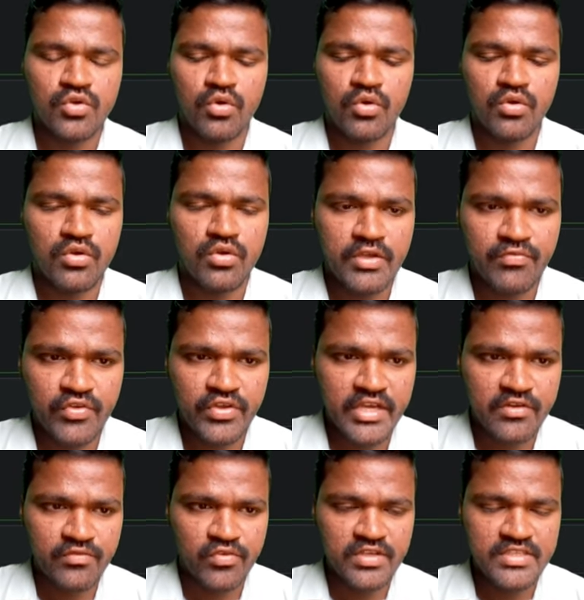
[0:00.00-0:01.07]
So if you
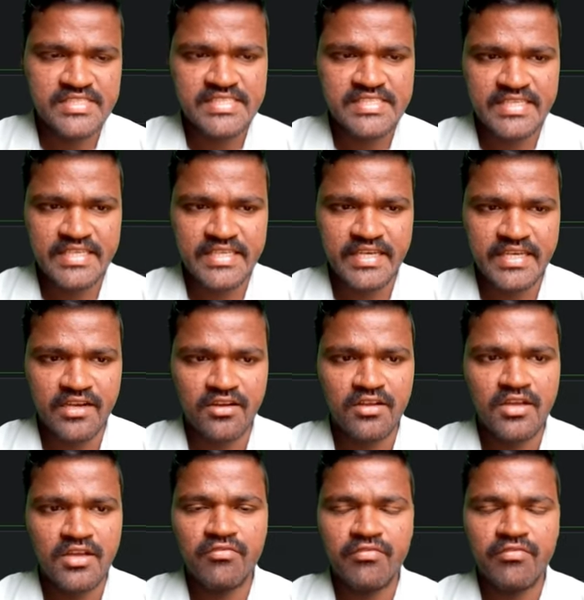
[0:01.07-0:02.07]
carefully see here,